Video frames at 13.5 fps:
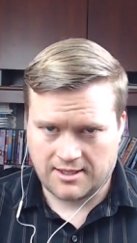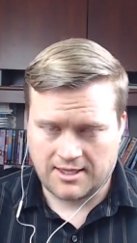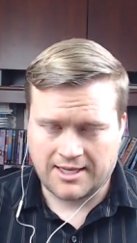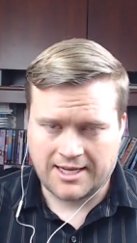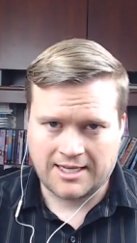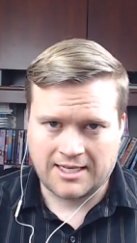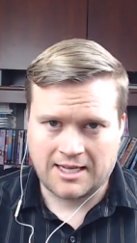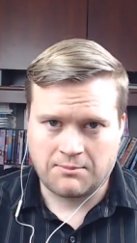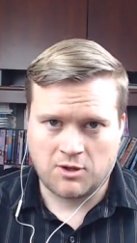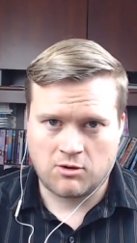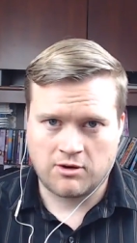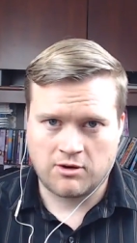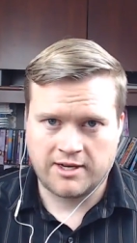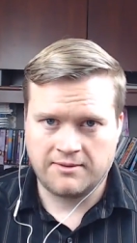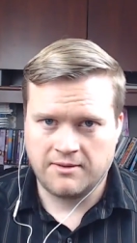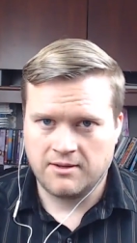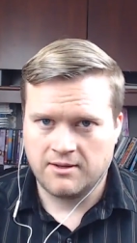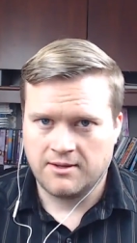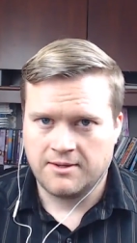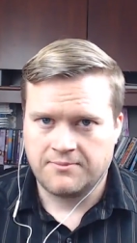a lady named Lauren
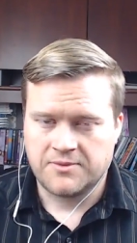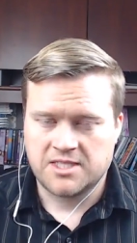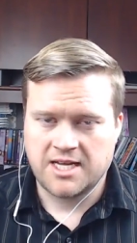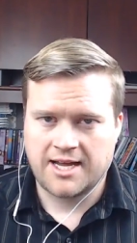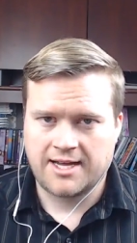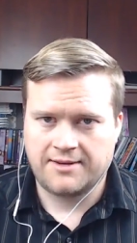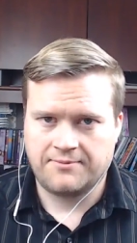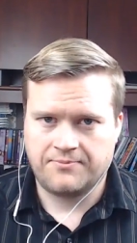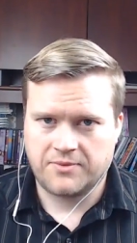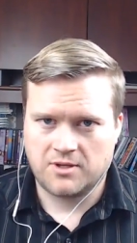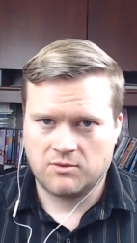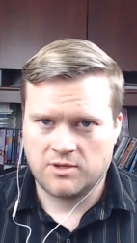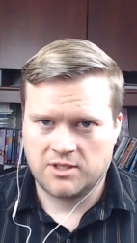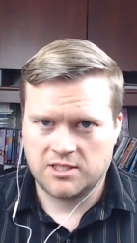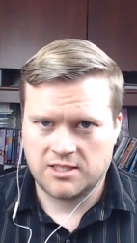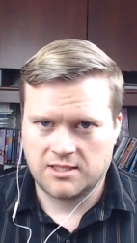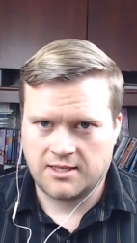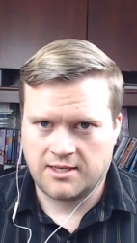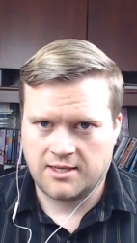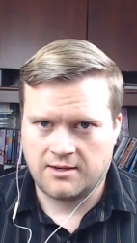Tan, which
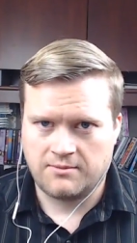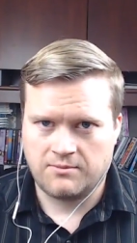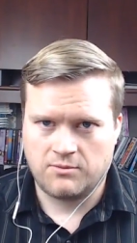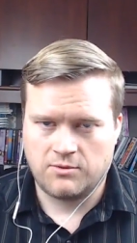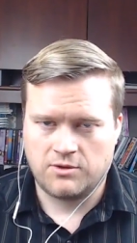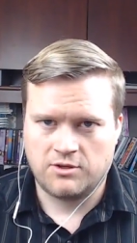um,